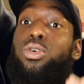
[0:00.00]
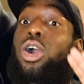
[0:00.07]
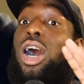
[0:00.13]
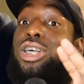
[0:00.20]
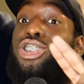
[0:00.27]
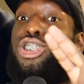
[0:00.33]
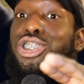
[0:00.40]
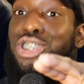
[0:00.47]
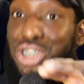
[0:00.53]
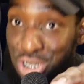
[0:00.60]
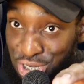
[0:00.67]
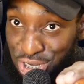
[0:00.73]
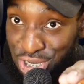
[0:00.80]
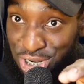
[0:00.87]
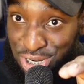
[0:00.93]

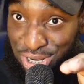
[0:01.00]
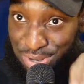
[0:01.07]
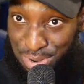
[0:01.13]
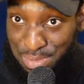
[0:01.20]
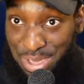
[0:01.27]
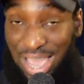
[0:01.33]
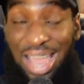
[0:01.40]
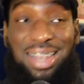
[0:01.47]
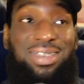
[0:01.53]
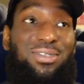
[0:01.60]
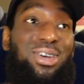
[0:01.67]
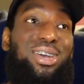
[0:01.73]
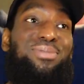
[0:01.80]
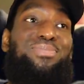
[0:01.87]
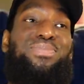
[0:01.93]
Cousins, let me add,
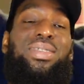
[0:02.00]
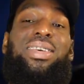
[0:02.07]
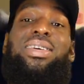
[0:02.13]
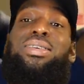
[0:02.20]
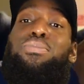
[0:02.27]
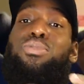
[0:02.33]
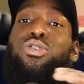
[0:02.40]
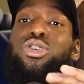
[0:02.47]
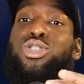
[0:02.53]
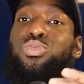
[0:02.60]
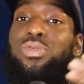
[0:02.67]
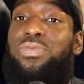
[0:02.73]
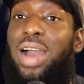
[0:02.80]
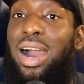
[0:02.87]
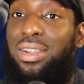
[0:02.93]
right? Because
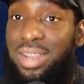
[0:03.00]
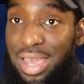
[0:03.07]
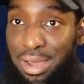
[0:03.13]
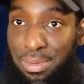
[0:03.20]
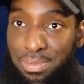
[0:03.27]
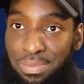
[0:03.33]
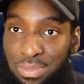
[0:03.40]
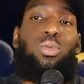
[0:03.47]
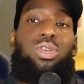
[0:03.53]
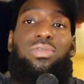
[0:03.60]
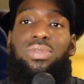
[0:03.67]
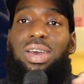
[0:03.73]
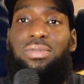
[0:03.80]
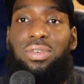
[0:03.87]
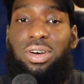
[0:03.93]
without them, I would
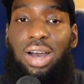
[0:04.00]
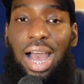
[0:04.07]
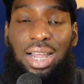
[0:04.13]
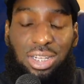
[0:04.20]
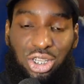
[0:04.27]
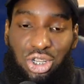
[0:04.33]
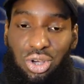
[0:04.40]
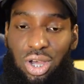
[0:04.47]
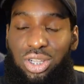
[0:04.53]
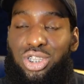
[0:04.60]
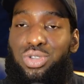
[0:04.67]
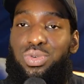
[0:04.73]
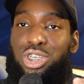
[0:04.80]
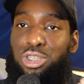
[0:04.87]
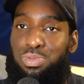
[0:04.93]
have never had the
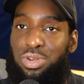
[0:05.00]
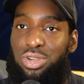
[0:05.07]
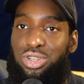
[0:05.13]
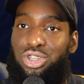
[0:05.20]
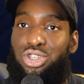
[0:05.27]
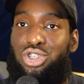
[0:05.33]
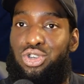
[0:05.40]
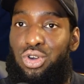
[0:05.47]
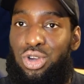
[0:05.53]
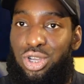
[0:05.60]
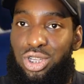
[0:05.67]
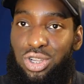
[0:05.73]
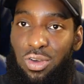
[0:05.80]
chance to experience the joys